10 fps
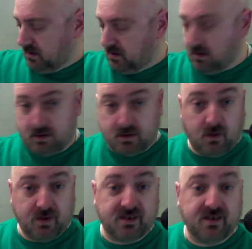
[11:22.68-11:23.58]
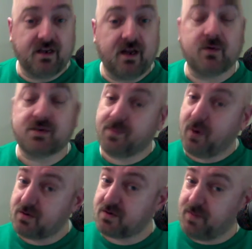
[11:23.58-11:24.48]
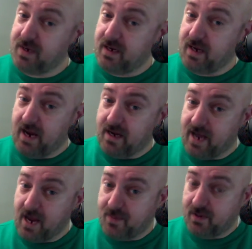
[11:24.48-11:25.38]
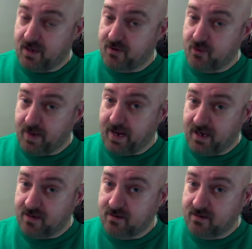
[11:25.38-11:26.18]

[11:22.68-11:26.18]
So it was supposed to be a Napa leather band.